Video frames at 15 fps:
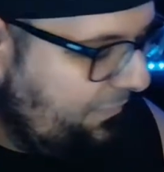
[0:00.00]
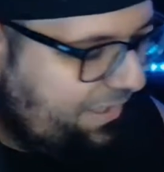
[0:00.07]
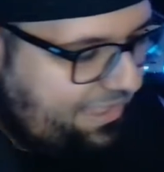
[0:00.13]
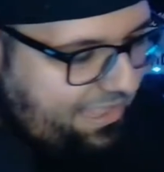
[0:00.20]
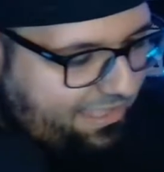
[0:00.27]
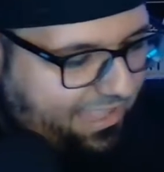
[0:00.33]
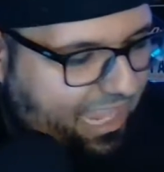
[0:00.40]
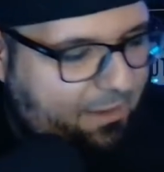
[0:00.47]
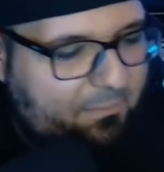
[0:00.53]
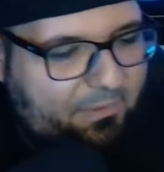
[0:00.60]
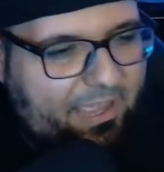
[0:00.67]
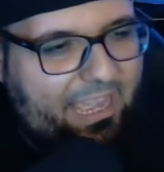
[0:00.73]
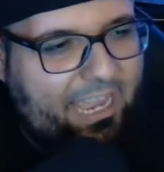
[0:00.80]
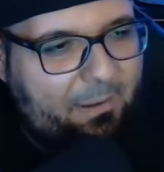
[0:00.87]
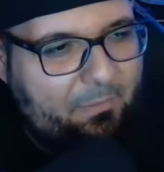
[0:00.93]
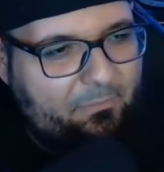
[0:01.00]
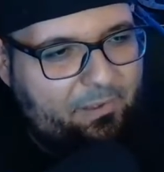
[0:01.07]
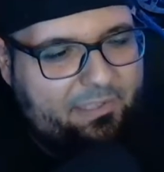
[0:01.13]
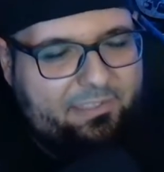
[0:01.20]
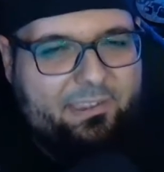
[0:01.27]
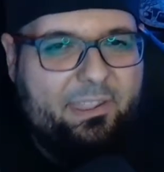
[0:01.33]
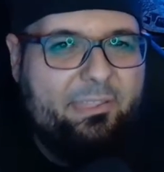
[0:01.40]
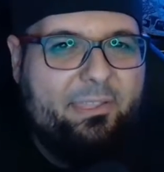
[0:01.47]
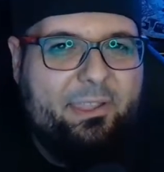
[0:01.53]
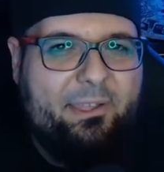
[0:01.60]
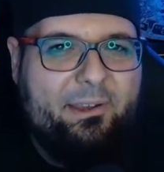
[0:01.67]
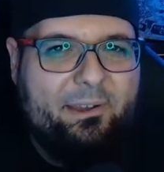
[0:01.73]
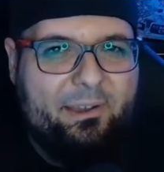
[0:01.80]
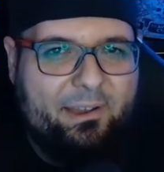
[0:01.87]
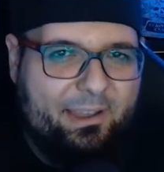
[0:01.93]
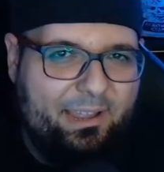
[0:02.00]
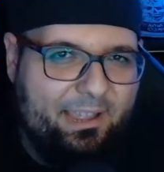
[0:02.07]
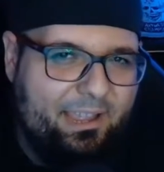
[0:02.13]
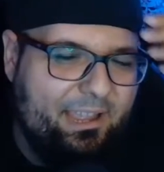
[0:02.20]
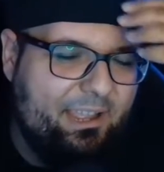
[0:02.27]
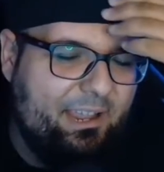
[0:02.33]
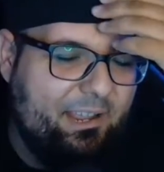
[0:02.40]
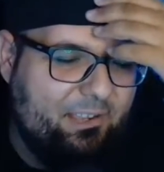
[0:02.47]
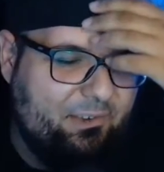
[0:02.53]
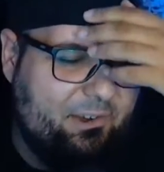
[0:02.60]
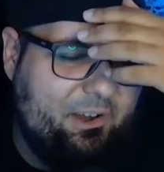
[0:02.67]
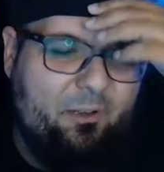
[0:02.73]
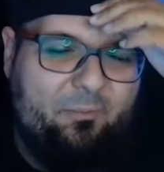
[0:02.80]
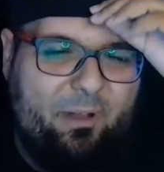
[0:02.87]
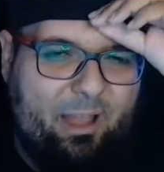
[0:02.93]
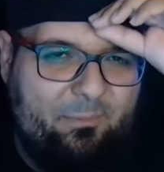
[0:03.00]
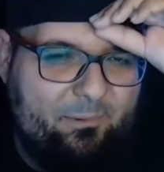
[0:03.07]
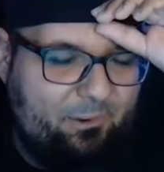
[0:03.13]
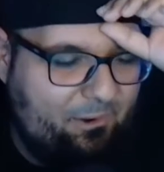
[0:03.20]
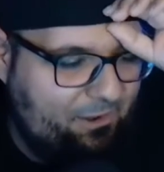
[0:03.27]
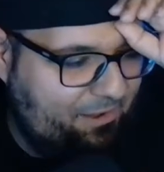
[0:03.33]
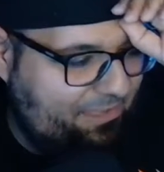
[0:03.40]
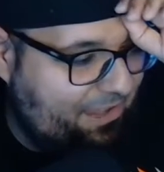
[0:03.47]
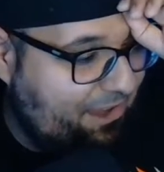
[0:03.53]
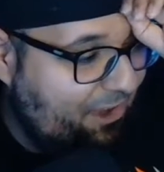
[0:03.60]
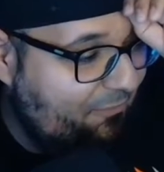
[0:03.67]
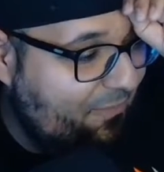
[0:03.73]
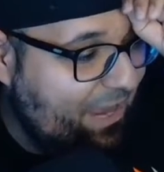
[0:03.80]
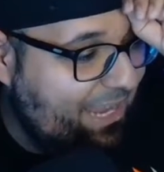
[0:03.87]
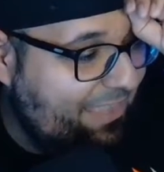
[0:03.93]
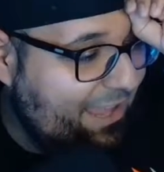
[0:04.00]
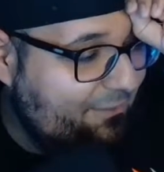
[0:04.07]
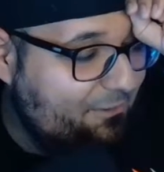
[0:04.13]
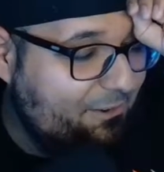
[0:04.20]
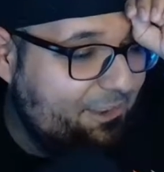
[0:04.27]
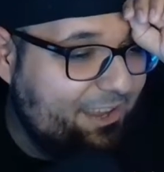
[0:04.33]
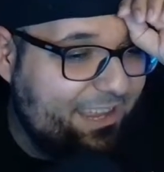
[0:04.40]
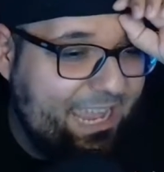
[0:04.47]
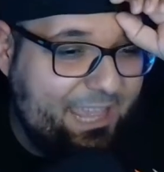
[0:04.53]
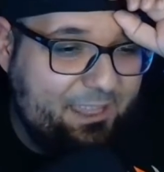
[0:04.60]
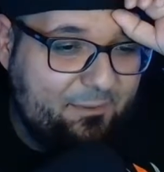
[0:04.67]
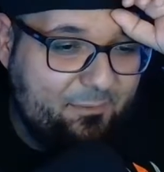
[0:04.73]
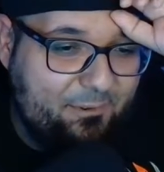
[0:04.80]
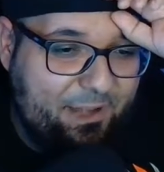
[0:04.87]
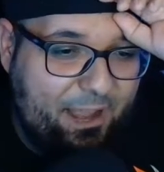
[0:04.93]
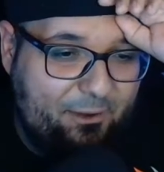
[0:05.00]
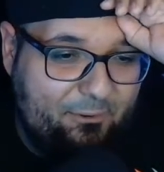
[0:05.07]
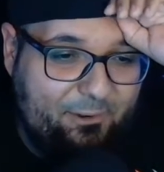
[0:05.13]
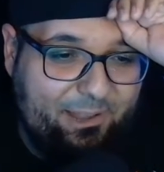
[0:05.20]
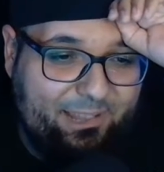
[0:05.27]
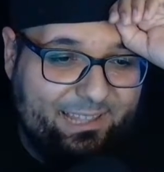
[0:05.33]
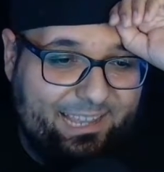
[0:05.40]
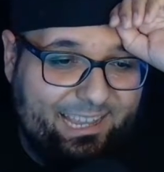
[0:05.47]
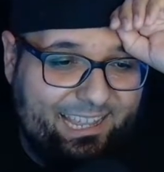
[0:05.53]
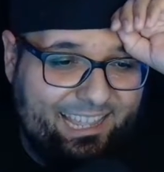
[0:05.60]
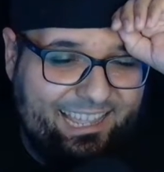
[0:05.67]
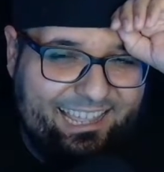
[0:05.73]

at the same time of us in the theater enjoying our popcorn. It's like, oh man, it's like we're together, we're not really.